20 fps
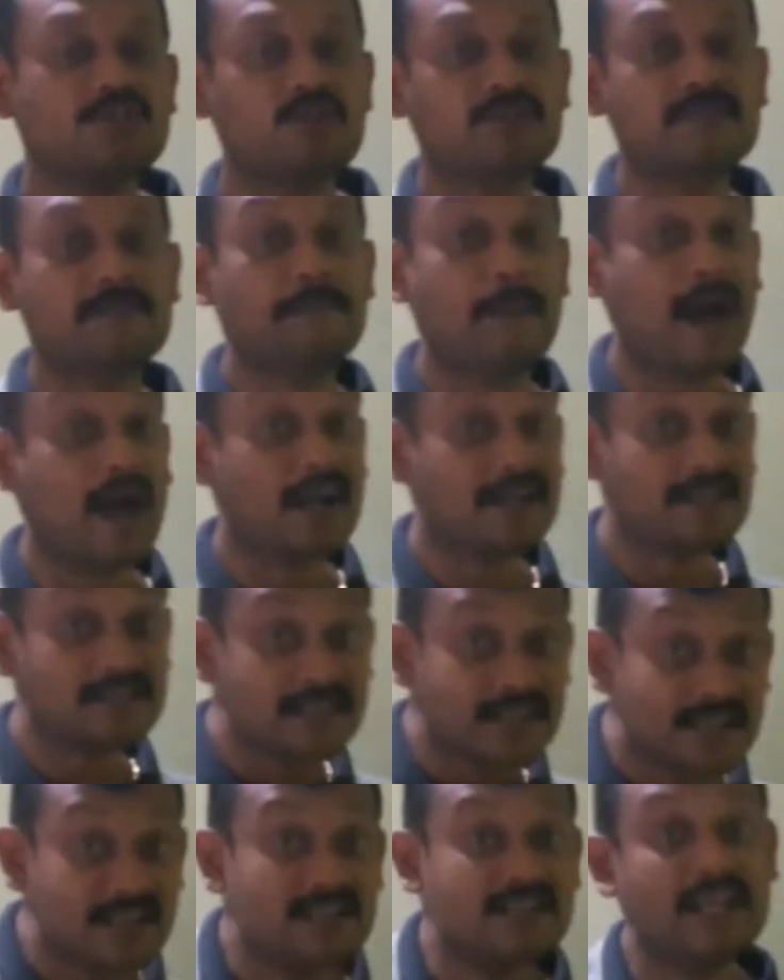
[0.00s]
of the
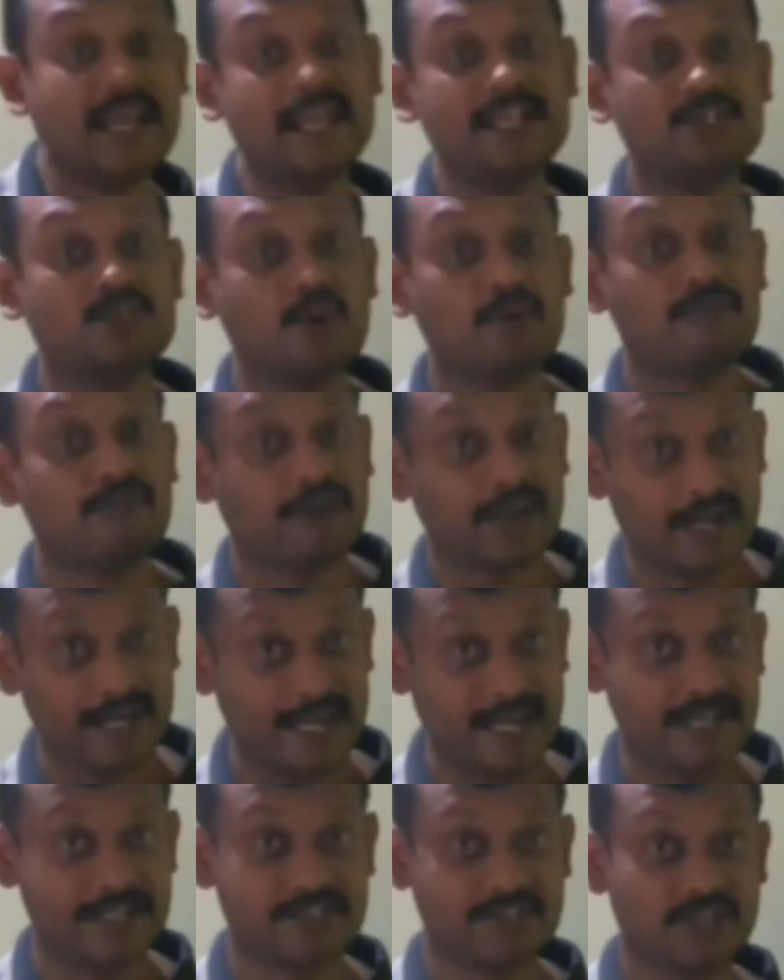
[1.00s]
particle nature of
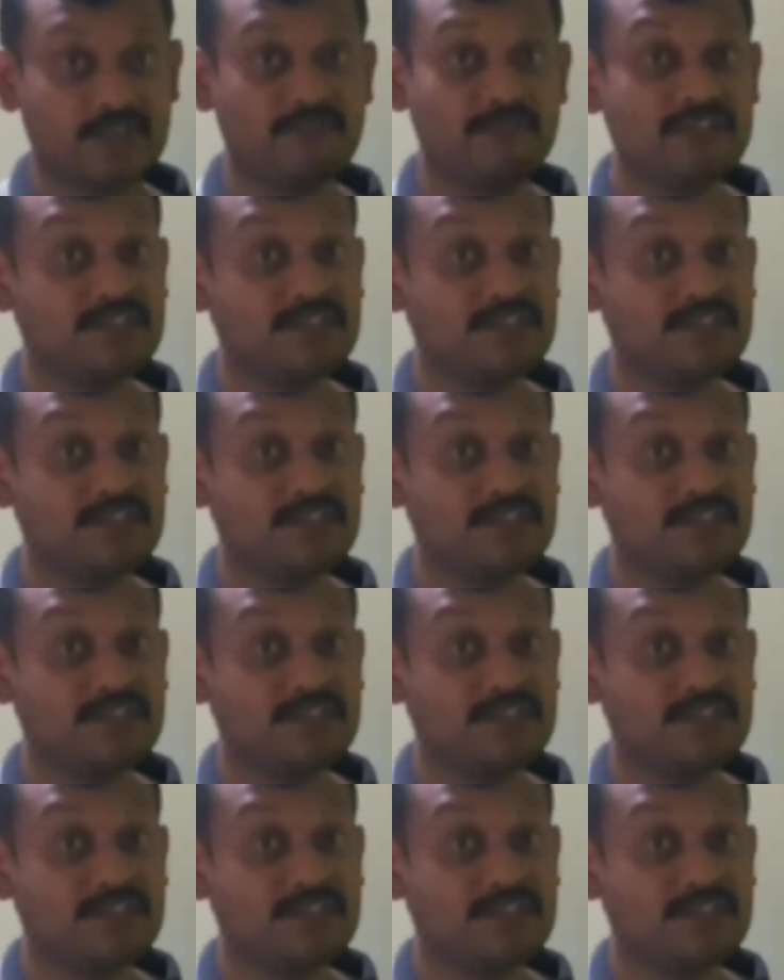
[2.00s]
radiation,